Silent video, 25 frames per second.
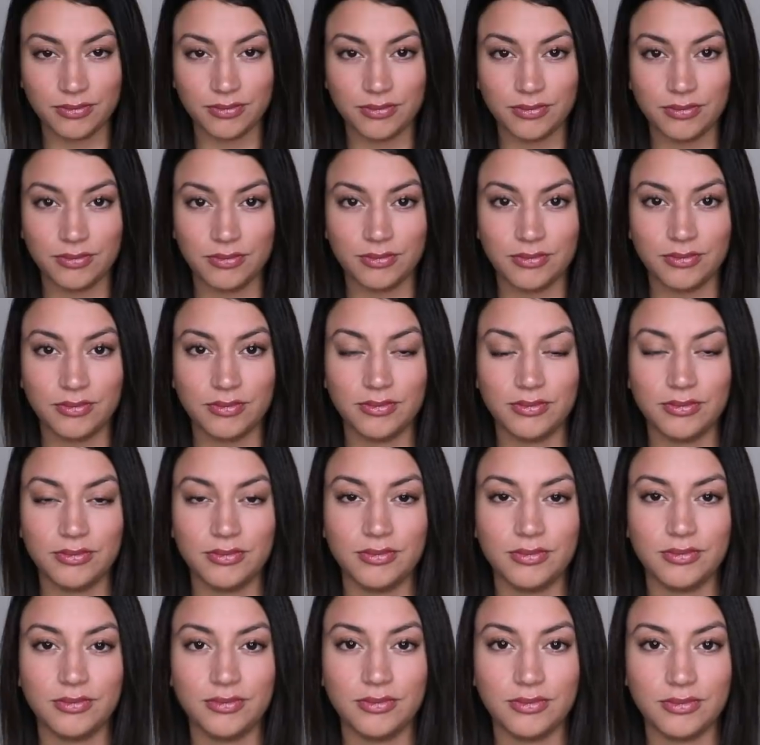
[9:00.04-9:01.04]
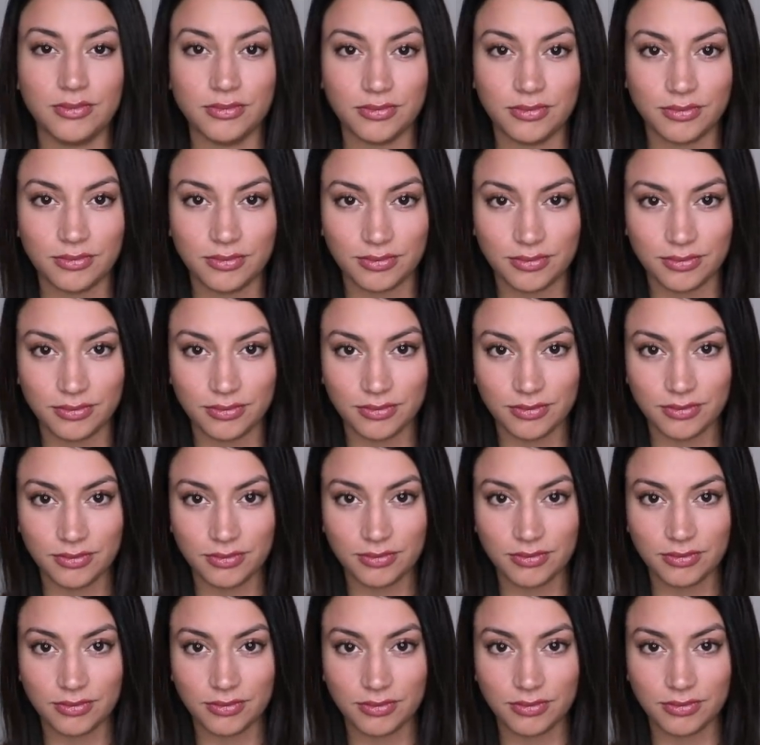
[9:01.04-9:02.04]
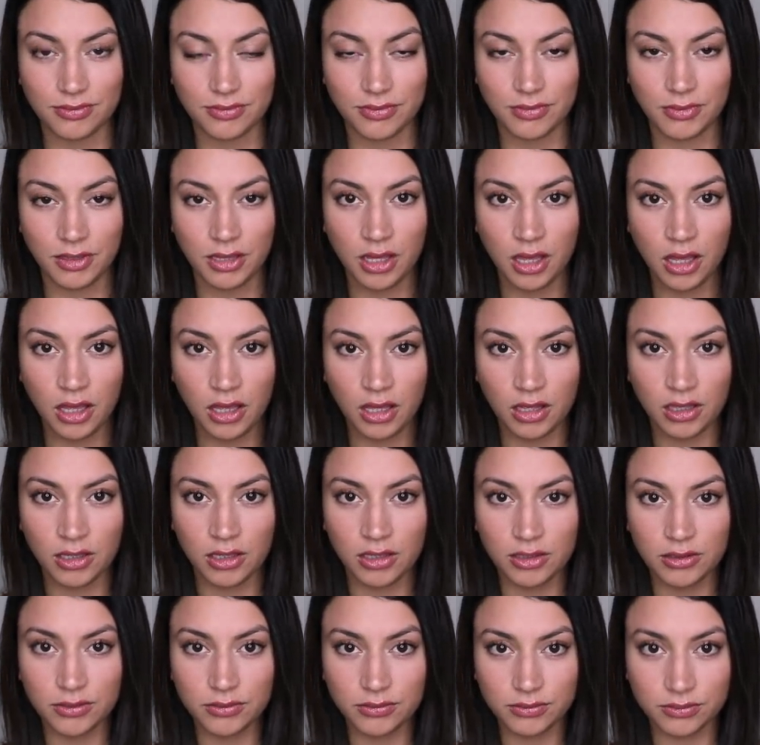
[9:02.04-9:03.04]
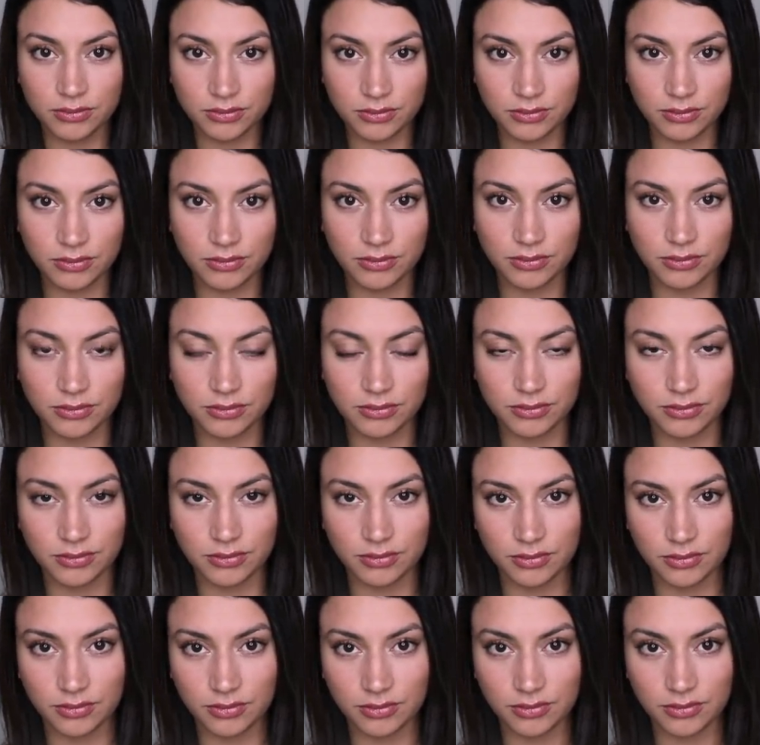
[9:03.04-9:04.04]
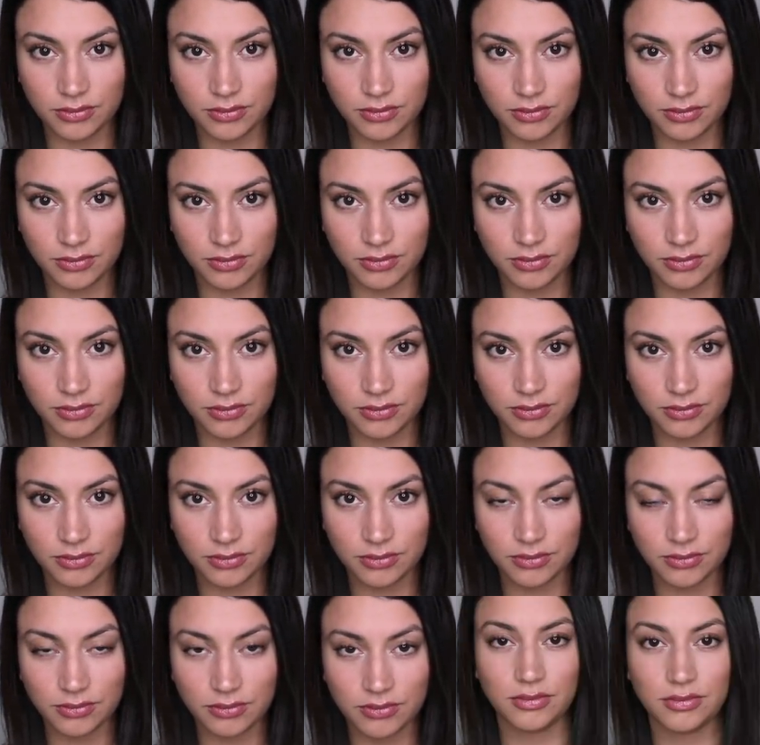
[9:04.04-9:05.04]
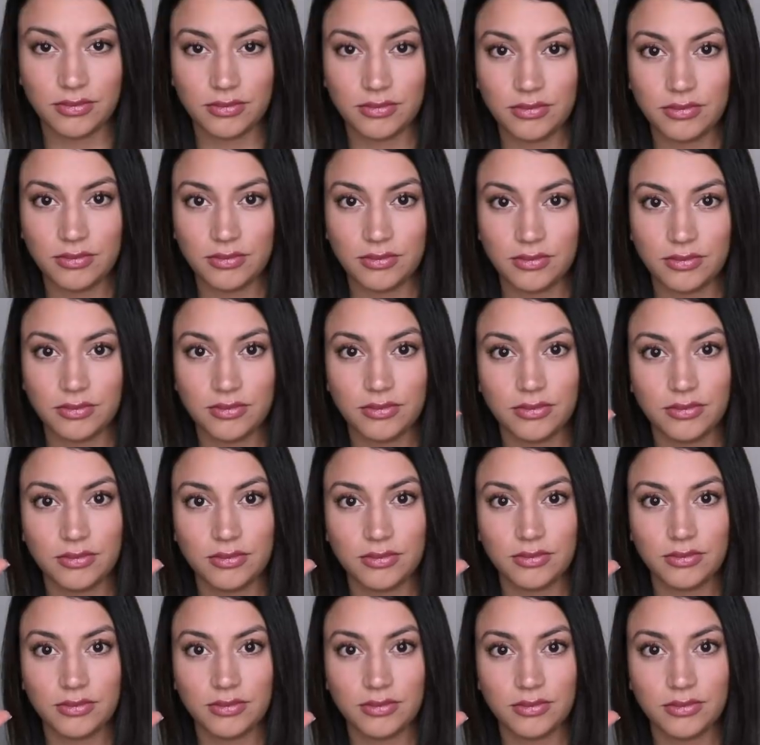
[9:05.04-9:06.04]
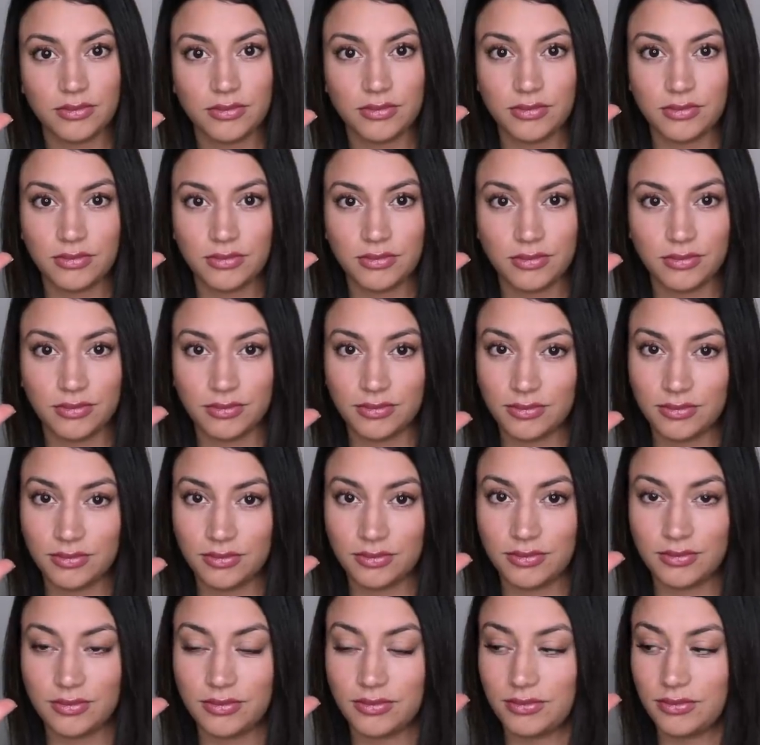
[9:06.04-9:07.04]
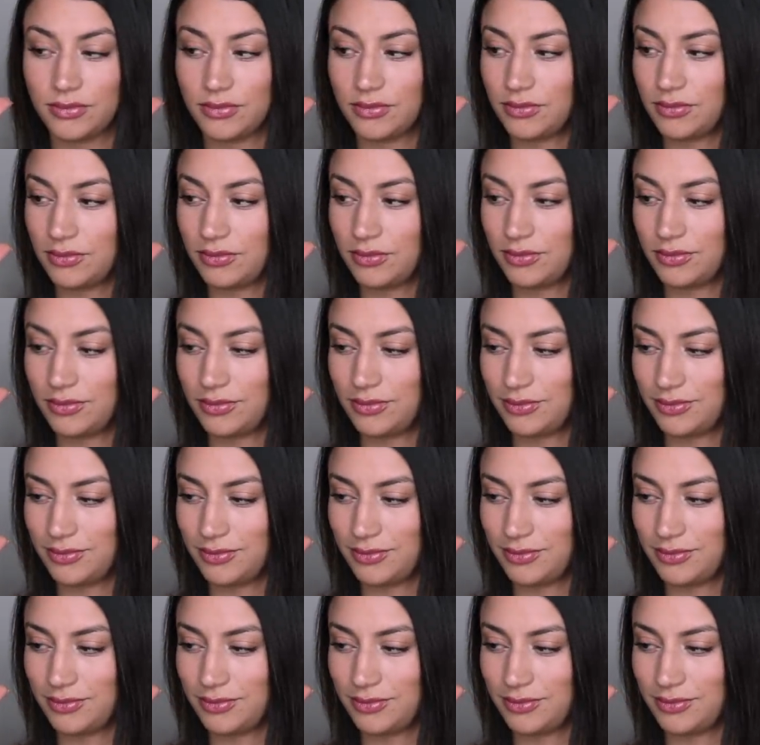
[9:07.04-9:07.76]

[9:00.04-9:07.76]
Nobody speaks.